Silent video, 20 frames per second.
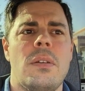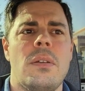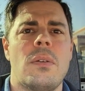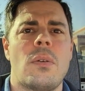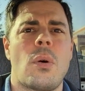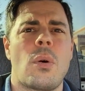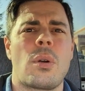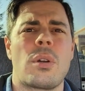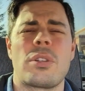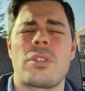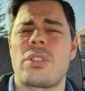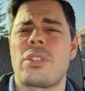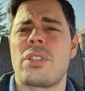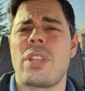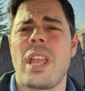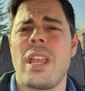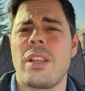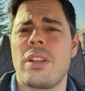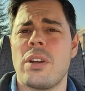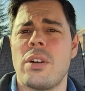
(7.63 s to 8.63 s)
or
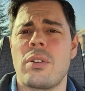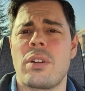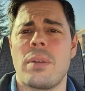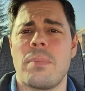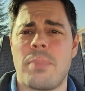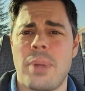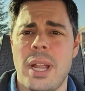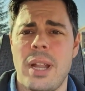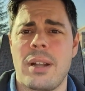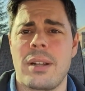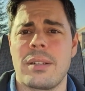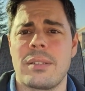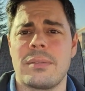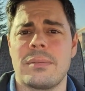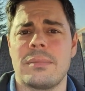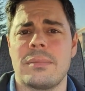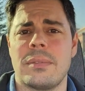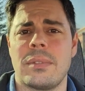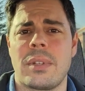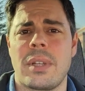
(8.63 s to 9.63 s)
Seiko compare?
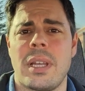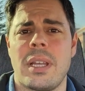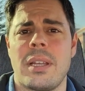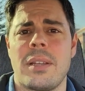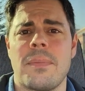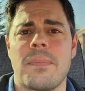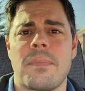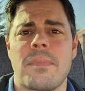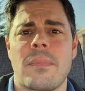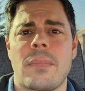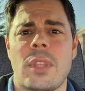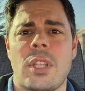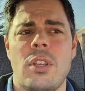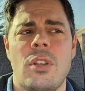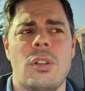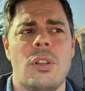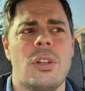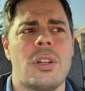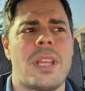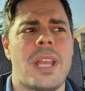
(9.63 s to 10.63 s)
Okay,
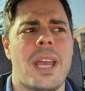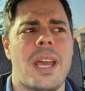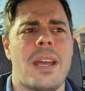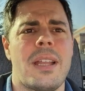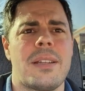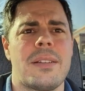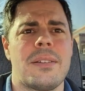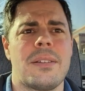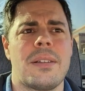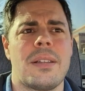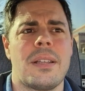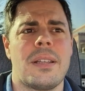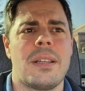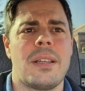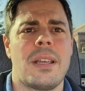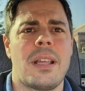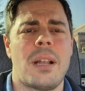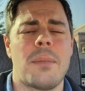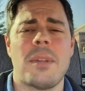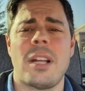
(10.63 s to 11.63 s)
you look at,
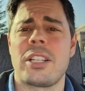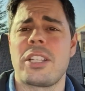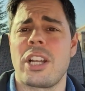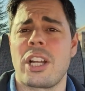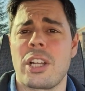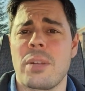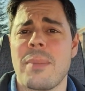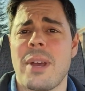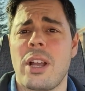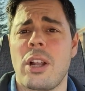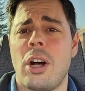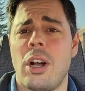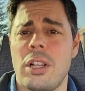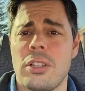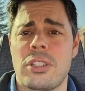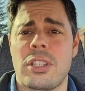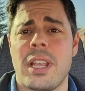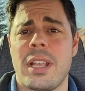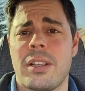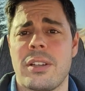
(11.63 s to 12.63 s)
I'm not talking about all
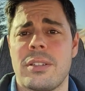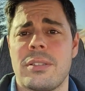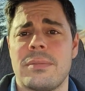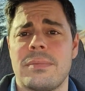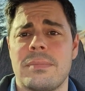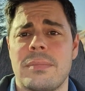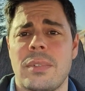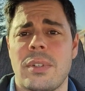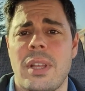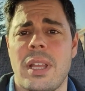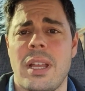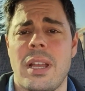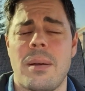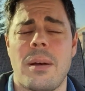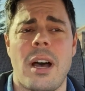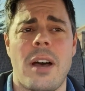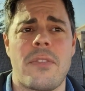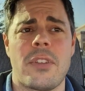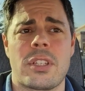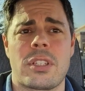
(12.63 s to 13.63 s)
Seiko, okay,
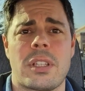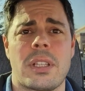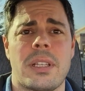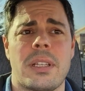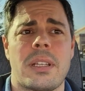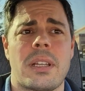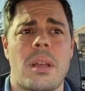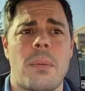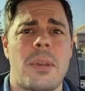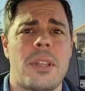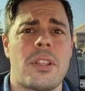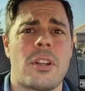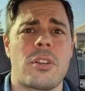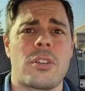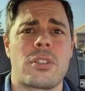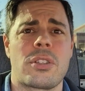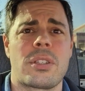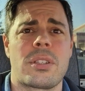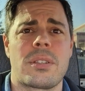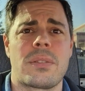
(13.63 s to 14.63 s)
obviously. I mean,
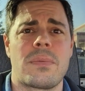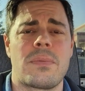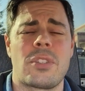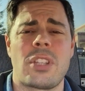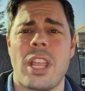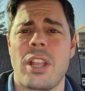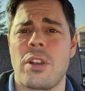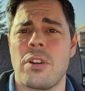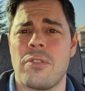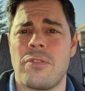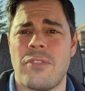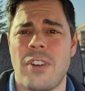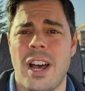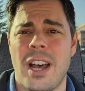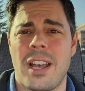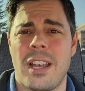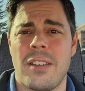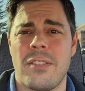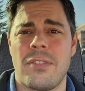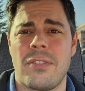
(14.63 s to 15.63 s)
there's Seiko
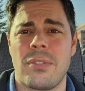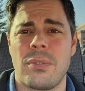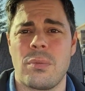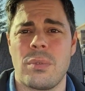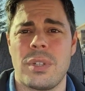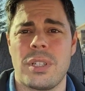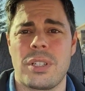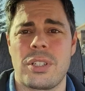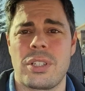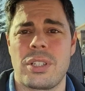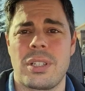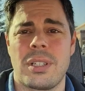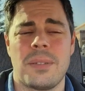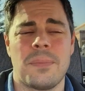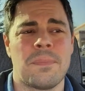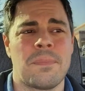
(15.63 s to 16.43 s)
5, which,